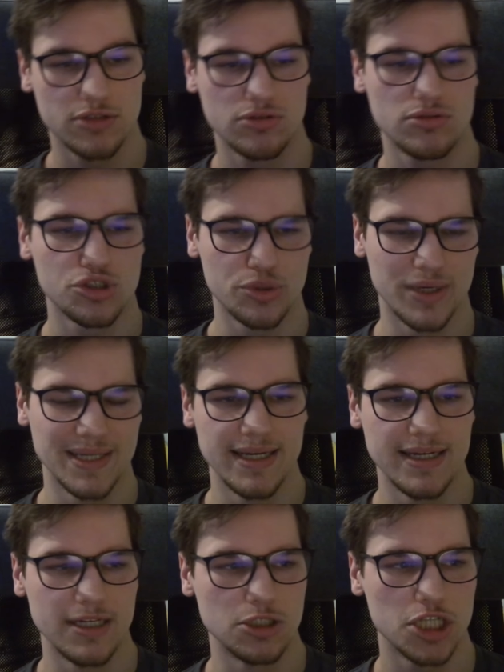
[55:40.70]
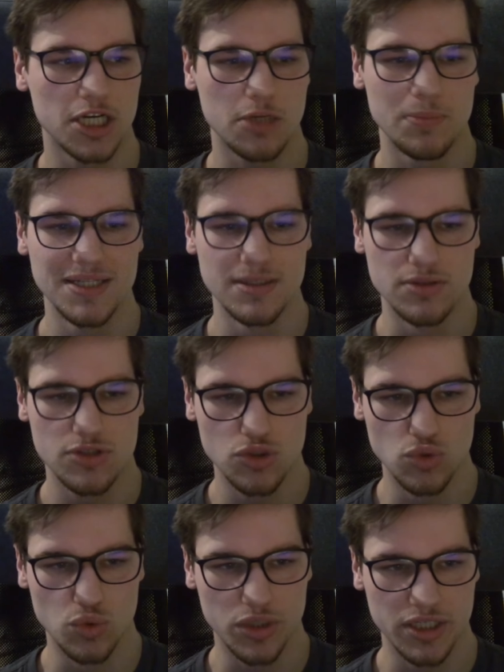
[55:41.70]
threatening a checkmate in
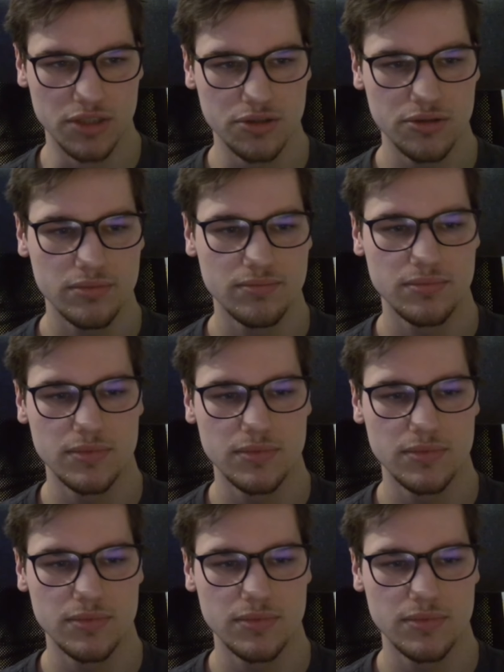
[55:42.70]
two here.